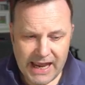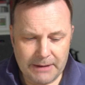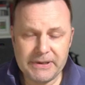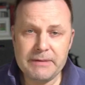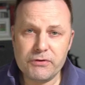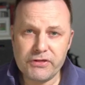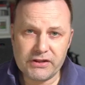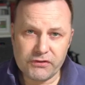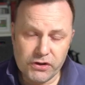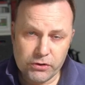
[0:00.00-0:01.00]
And people
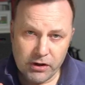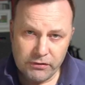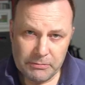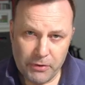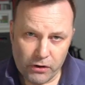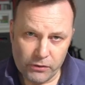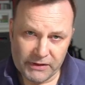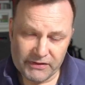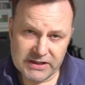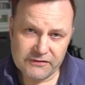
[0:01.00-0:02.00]
think that you're only
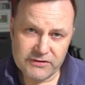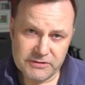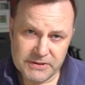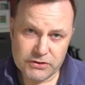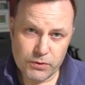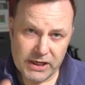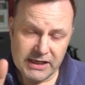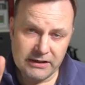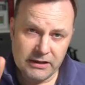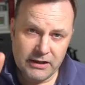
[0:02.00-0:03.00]
borrowing the difference
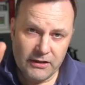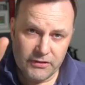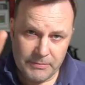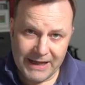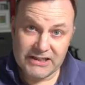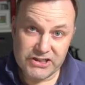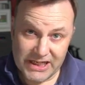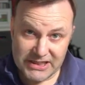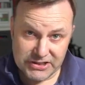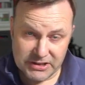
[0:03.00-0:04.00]
between the balance
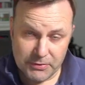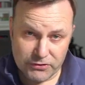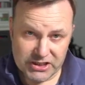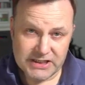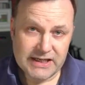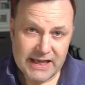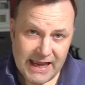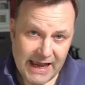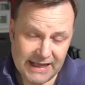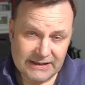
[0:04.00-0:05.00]
less the deposit
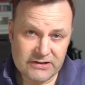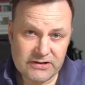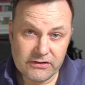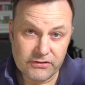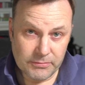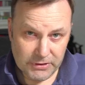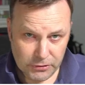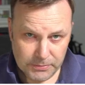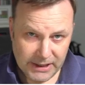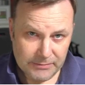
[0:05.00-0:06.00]
and the
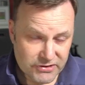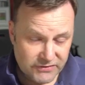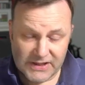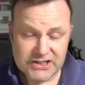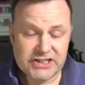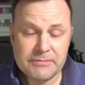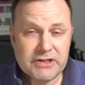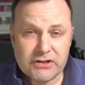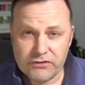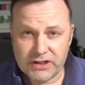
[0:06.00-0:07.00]
balloon payment, and that's
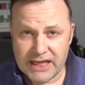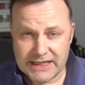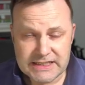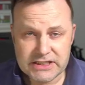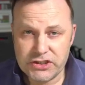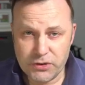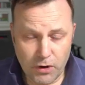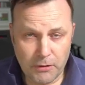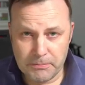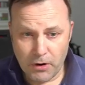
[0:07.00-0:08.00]
simply not the case. You
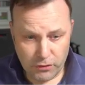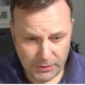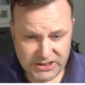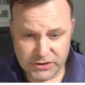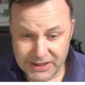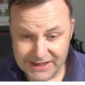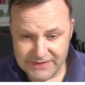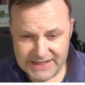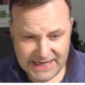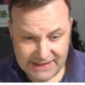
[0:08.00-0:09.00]
are borrowing. So
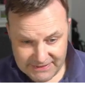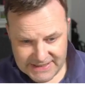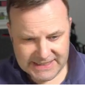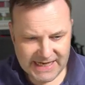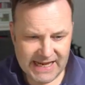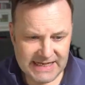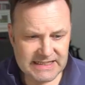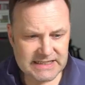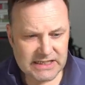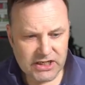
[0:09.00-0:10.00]
in this
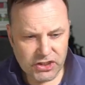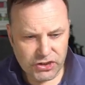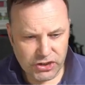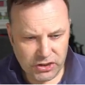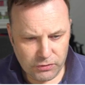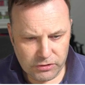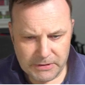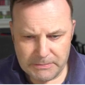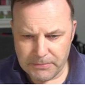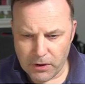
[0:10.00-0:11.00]
case, you would
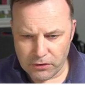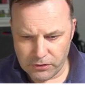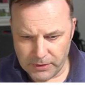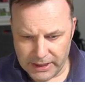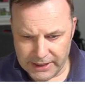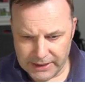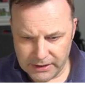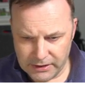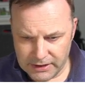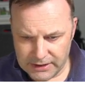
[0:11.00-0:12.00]
be
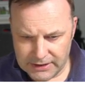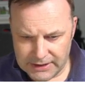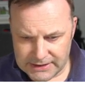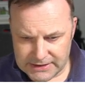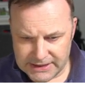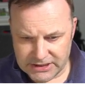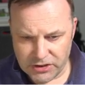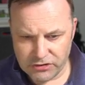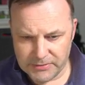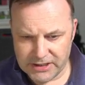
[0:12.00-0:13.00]
borrowing, let's see,
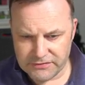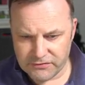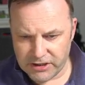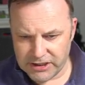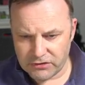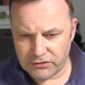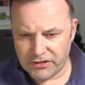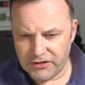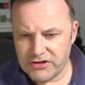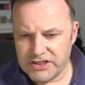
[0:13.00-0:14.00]
total amount of credit, look,
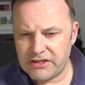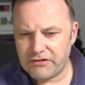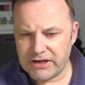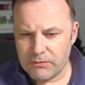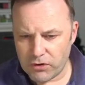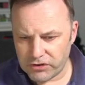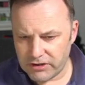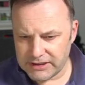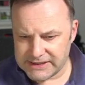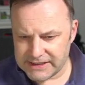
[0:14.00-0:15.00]

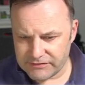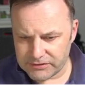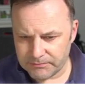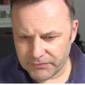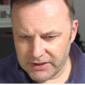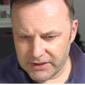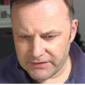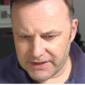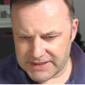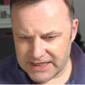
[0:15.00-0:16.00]
33,197.
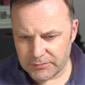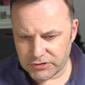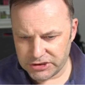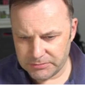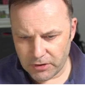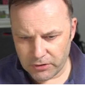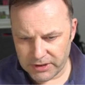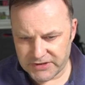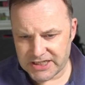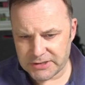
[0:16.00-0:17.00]
That's how much you're
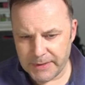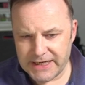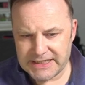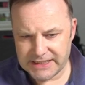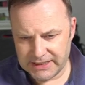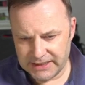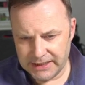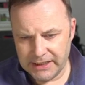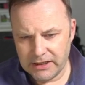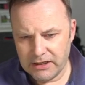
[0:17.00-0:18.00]
borrowing. So that's
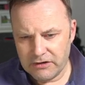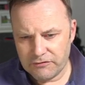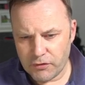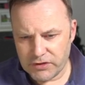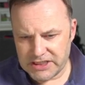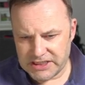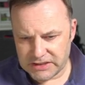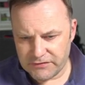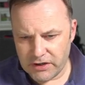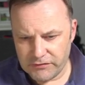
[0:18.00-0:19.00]
basically
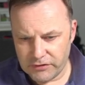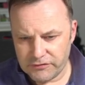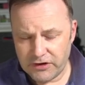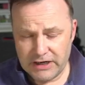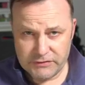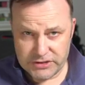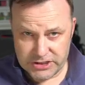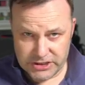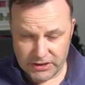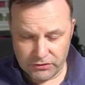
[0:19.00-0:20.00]
46,505, which
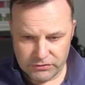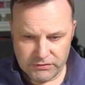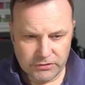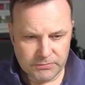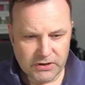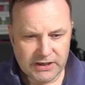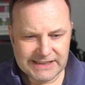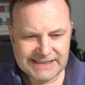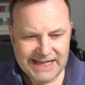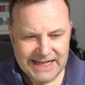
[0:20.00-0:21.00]
is the on-the-road
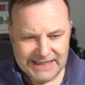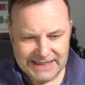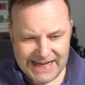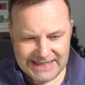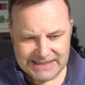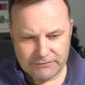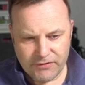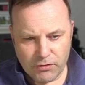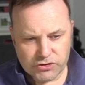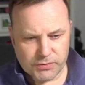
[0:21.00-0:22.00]
price, less
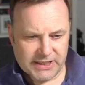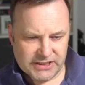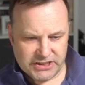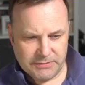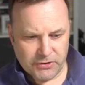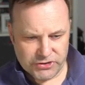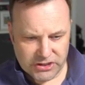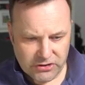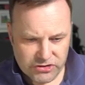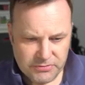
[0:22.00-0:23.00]
Volkswagen's deposit
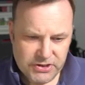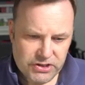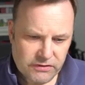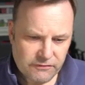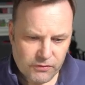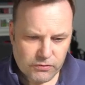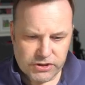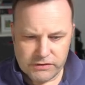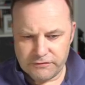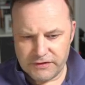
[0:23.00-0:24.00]
contribution of
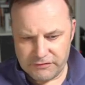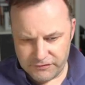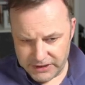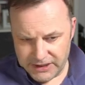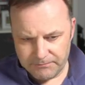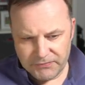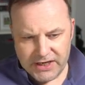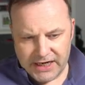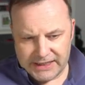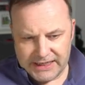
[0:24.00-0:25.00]
4,250,
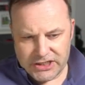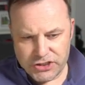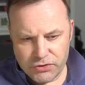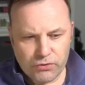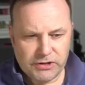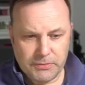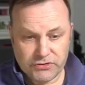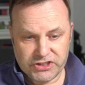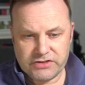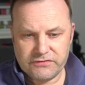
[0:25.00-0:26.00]
and less your
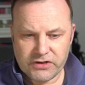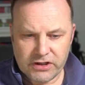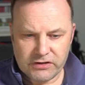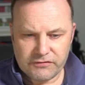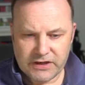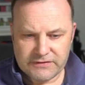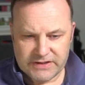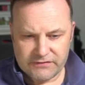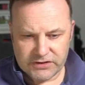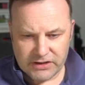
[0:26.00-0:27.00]
deposit of
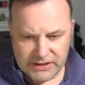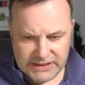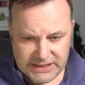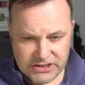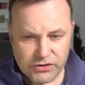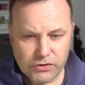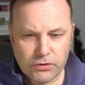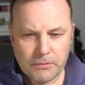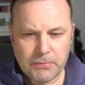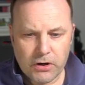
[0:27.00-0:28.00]
905,790. So you
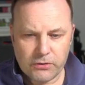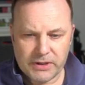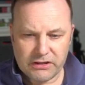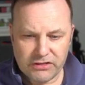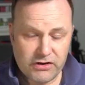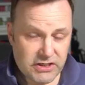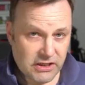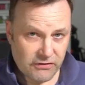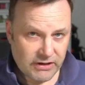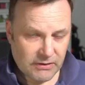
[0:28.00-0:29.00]
are borrowing
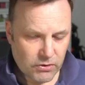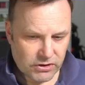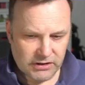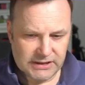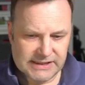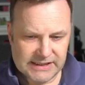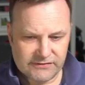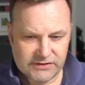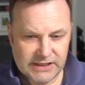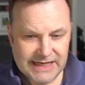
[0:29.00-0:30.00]

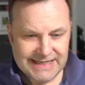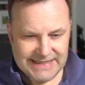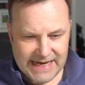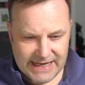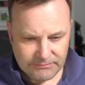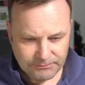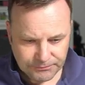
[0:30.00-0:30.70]
33,197.10.